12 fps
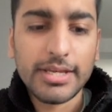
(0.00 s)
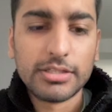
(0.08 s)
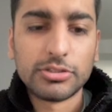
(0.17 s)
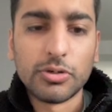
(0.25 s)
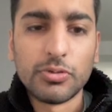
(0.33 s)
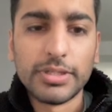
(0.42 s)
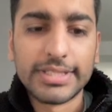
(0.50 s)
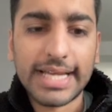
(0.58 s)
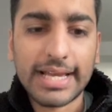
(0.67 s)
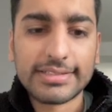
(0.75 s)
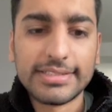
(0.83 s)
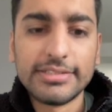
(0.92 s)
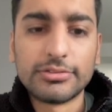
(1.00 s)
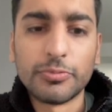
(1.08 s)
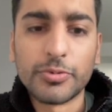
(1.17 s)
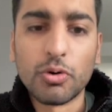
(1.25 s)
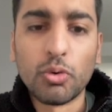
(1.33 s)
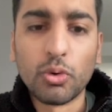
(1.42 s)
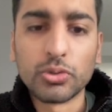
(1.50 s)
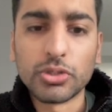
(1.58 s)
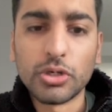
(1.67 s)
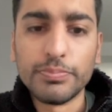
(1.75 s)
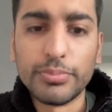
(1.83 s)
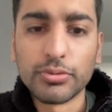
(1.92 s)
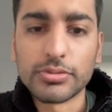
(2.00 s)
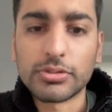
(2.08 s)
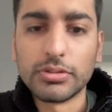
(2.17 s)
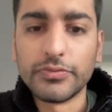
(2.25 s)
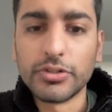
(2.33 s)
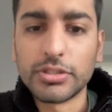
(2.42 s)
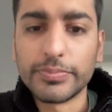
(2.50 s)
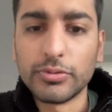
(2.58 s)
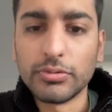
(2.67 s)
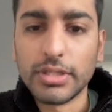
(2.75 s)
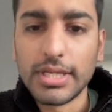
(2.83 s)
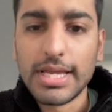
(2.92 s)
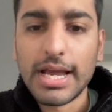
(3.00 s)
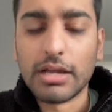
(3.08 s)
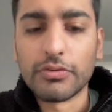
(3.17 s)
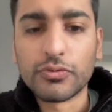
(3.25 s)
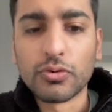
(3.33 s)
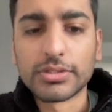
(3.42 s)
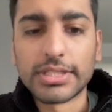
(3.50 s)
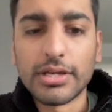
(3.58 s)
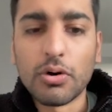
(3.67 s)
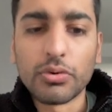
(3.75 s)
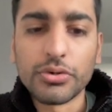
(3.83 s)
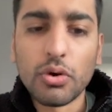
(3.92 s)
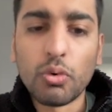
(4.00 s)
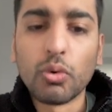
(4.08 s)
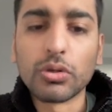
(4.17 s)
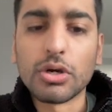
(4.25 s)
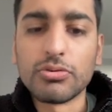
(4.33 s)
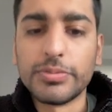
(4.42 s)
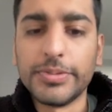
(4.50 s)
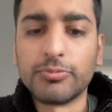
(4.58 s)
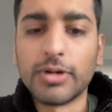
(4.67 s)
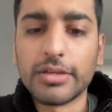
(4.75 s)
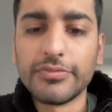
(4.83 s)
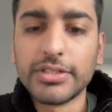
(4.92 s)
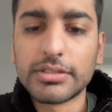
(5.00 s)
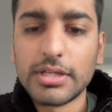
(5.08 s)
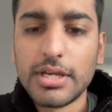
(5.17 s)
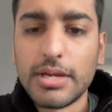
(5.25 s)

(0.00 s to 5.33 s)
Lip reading: So taxi, so we've got auto, bus, convertible, and of course they're not all going to be relevant.